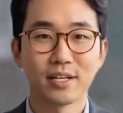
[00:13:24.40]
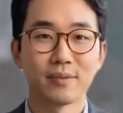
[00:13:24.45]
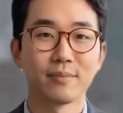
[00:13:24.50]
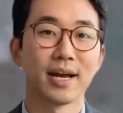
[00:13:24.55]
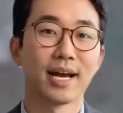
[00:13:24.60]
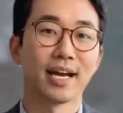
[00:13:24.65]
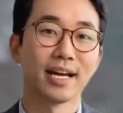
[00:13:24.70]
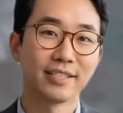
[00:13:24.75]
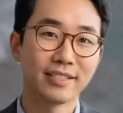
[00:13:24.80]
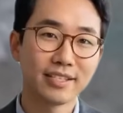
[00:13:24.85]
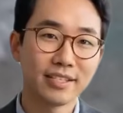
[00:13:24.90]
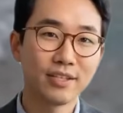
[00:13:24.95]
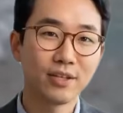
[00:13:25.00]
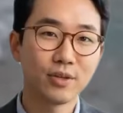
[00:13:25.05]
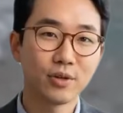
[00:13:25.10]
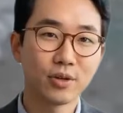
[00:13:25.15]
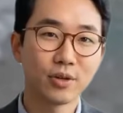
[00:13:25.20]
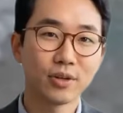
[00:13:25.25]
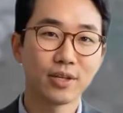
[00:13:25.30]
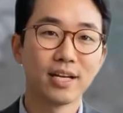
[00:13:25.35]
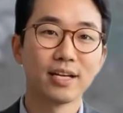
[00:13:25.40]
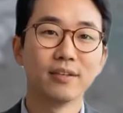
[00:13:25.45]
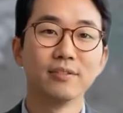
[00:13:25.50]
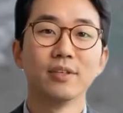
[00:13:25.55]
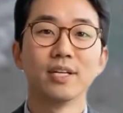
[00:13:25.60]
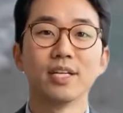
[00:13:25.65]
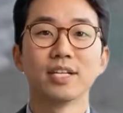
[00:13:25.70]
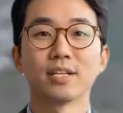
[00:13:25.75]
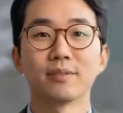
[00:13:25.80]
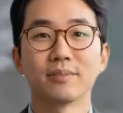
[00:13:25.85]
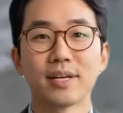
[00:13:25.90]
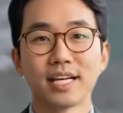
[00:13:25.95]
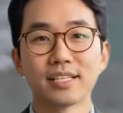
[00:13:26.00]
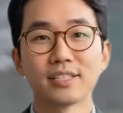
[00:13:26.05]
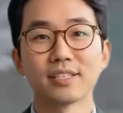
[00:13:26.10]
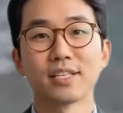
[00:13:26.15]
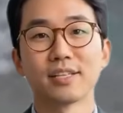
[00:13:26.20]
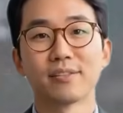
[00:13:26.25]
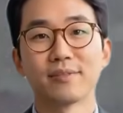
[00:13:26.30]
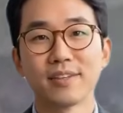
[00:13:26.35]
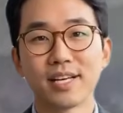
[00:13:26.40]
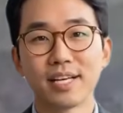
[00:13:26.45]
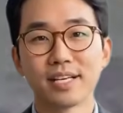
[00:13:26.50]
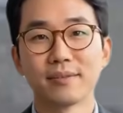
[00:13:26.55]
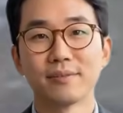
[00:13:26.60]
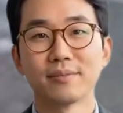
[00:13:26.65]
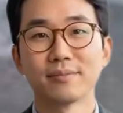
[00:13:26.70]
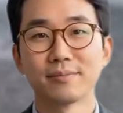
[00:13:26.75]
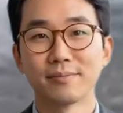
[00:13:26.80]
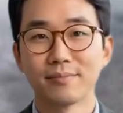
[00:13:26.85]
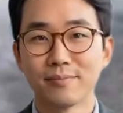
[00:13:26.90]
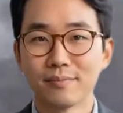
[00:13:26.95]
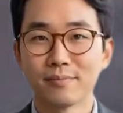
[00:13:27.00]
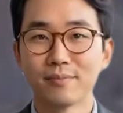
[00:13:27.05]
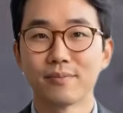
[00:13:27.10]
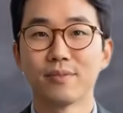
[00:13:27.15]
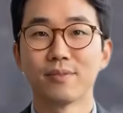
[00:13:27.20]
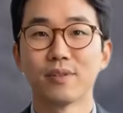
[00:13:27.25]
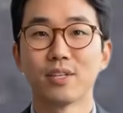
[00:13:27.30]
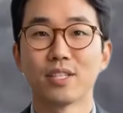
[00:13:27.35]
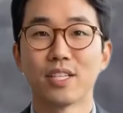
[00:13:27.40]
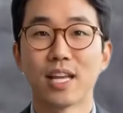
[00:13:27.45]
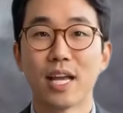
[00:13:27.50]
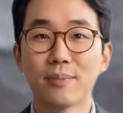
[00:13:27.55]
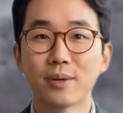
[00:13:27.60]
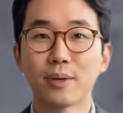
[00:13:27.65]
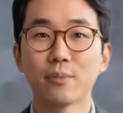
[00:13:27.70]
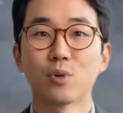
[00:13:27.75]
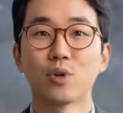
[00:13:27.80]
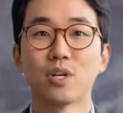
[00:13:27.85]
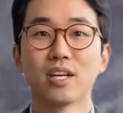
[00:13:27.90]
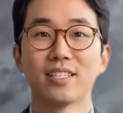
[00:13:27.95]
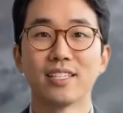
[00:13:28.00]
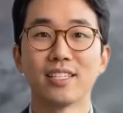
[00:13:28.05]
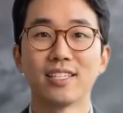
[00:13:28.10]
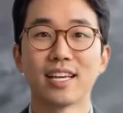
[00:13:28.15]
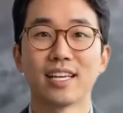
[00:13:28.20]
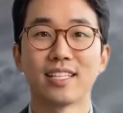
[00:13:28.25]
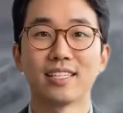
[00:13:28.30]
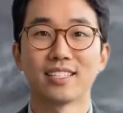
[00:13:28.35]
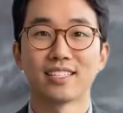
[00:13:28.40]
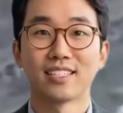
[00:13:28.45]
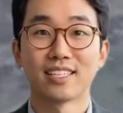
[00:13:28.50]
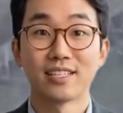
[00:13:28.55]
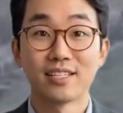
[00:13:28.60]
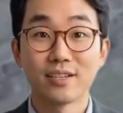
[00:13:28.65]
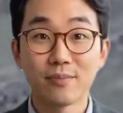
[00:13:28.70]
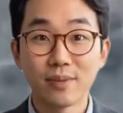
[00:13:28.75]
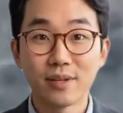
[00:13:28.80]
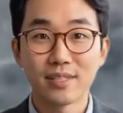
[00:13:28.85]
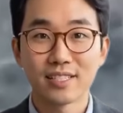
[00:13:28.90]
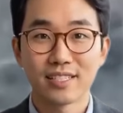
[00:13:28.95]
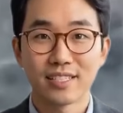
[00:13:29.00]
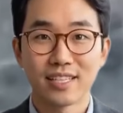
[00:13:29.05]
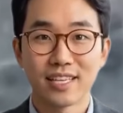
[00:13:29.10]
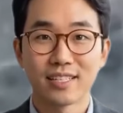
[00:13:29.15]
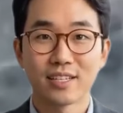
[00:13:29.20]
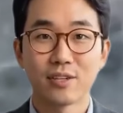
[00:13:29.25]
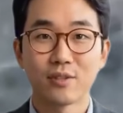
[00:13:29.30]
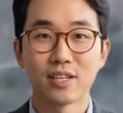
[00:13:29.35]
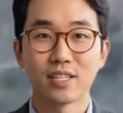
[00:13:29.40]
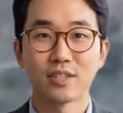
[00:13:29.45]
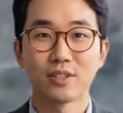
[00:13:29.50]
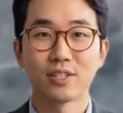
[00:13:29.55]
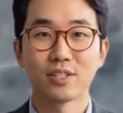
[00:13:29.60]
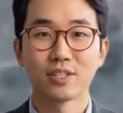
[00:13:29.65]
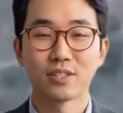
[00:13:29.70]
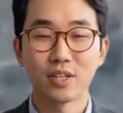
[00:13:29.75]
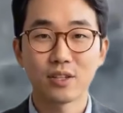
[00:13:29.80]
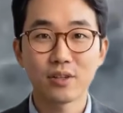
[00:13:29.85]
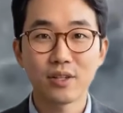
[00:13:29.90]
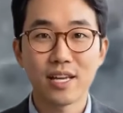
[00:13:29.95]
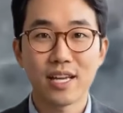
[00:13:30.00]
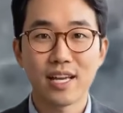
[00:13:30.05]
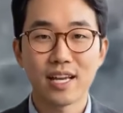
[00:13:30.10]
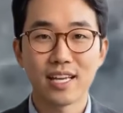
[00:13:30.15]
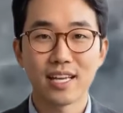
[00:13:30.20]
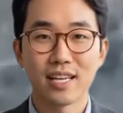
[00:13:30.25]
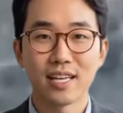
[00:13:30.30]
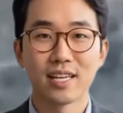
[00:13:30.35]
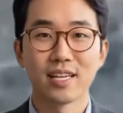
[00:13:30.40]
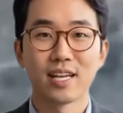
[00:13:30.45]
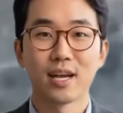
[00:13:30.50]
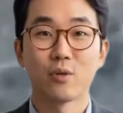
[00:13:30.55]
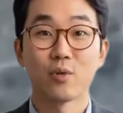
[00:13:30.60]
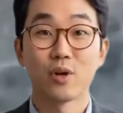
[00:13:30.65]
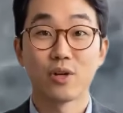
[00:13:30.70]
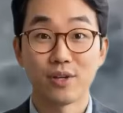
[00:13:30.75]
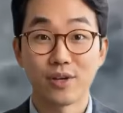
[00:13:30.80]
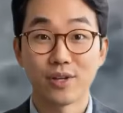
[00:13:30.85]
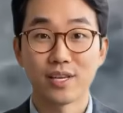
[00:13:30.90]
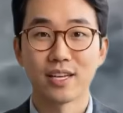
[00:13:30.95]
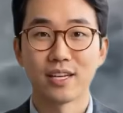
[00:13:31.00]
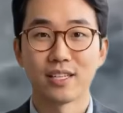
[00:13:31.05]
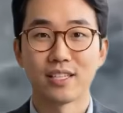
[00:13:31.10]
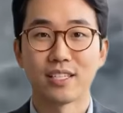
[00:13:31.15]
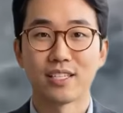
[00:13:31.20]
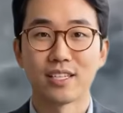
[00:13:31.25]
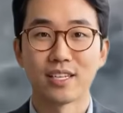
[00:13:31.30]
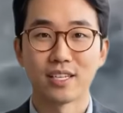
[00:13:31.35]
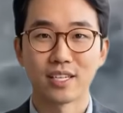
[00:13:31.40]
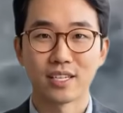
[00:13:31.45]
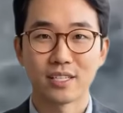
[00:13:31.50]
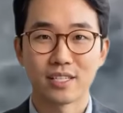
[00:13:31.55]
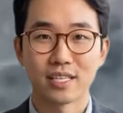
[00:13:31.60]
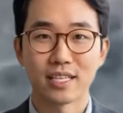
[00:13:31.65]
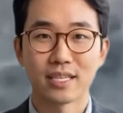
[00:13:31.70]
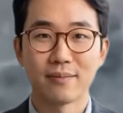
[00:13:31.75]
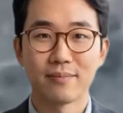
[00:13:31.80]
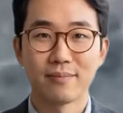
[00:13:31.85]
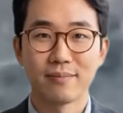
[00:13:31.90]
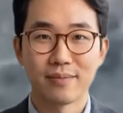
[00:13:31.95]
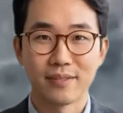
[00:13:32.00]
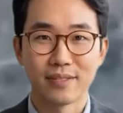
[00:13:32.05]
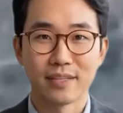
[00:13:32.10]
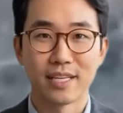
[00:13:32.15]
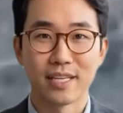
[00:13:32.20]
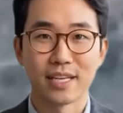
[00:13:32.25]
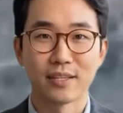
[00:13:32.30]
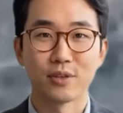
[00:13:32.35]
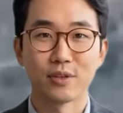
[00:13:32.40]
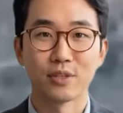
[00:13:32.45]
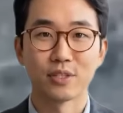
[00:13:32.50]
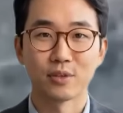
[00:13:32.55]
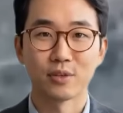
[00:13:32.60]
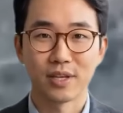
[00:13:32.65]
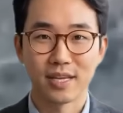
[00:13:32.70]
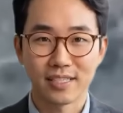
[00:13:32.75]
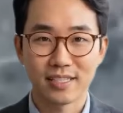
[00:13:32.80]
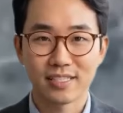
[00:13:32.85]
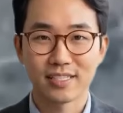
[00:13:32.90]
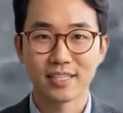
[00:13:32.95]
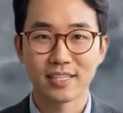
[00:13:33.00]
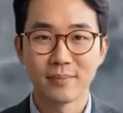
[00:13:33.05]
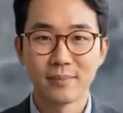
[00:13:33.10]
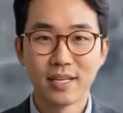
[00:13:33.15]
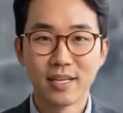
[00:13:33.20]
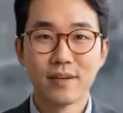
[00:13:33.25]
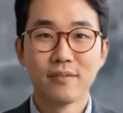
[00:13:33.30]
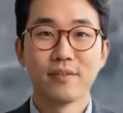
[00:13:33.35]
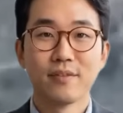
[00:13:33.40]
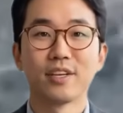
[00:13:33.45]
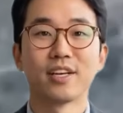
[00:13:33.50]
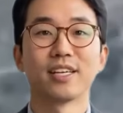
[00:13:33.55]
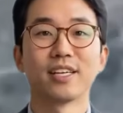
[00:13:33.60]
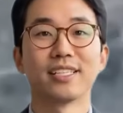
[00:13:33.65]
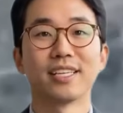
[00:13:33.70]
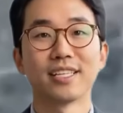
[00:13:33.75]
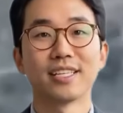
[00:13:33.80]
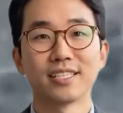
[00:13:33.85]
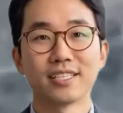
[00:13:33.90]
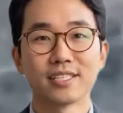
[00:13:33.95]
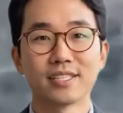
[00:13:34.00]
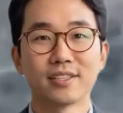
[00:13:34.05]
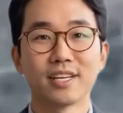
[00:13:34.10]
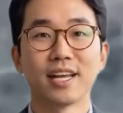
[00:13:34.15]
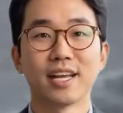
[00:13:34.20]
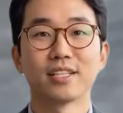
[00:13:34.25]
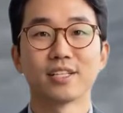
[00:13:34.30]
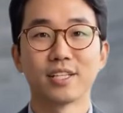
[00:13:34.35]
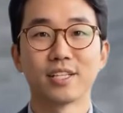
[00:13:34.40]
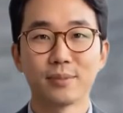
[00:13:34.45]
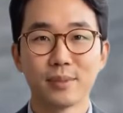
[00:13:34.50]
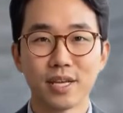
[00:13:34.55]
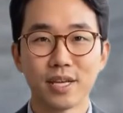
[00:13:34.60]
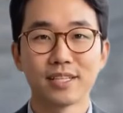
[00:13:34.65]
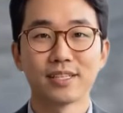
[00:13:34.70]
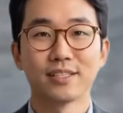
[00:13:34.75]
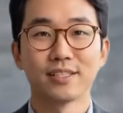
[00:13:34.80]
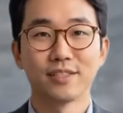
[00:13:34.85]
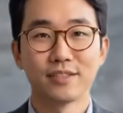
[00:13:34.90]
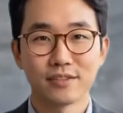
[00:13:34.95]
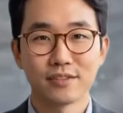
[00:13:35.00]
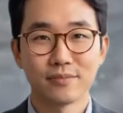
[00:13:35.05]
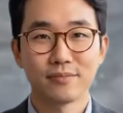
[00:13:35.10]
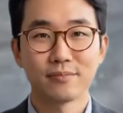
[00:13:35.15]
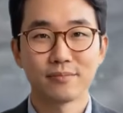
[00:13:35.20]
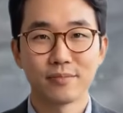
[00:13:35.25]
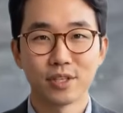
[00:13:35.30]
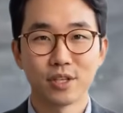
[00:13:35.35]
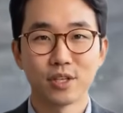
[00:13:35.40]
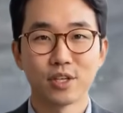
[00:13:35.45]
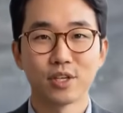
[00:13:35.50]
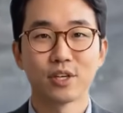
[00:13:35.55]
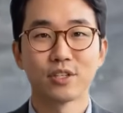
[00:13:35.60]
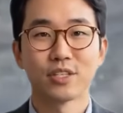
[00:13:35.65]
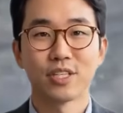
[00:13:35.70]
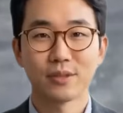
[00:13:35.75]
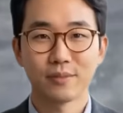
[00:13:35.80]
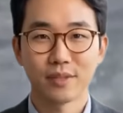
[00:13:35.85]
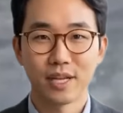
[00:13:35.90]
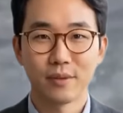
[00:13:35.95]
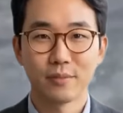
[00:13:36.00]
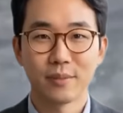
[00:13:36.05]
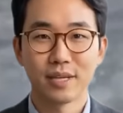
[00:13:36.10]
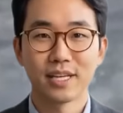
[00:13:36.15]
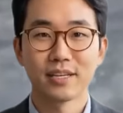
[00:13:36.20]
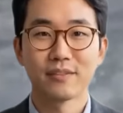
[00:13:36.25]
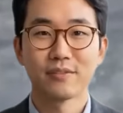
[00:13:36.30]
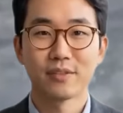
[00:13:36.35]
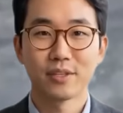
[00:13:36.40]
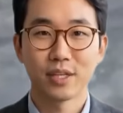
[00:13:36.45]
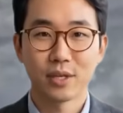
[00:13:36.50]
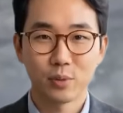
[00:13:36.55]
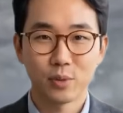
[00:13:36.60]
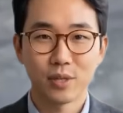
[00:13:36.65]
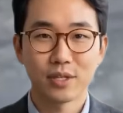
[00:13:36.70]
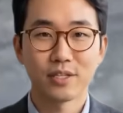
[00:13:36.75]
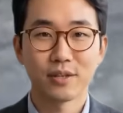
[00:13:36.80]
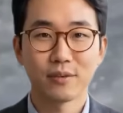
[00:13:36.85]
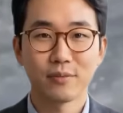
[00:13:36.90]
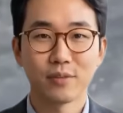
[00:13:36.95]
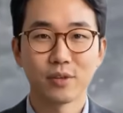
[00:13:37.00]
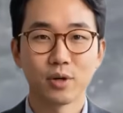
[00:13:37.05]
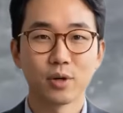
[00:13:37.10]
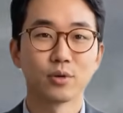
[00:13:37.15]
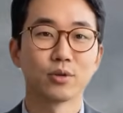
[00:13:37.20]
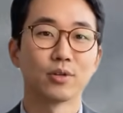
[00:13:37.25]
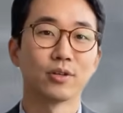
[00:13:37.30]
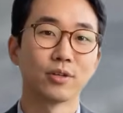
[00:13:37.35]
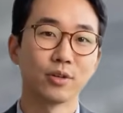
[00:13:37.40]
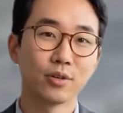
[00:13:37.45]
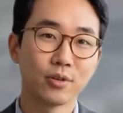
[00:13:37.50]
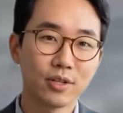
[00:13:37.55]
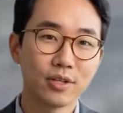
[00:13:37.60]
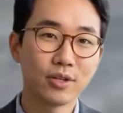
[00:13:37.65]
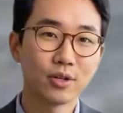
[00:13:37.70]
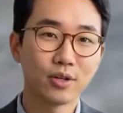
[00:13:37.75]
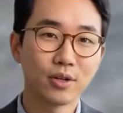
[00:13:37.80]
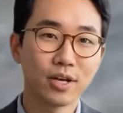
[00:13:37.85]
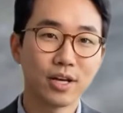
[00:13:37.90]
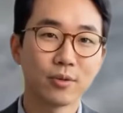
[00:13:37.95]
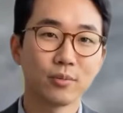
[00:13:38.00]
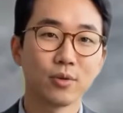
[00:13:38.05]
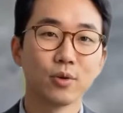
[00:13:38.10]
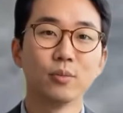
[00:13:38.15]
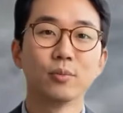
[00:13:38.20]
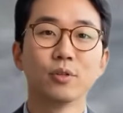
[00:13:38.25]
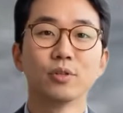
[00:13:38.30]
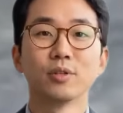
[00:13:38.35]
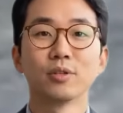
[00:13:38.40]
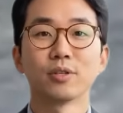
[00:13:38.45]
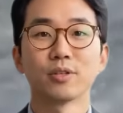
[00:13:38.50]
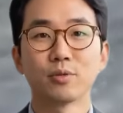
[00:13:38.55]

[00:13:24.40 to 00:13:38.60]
yet the overhead frame absorbed the blast and the tank maintained momentum. Our spotters relayed target coordinates to artillery, forcing a near-miss detonation. Shrapnel peppered the hull, but the heavy armor held, allowing the tank to advance. Then the tank strikes a minefield.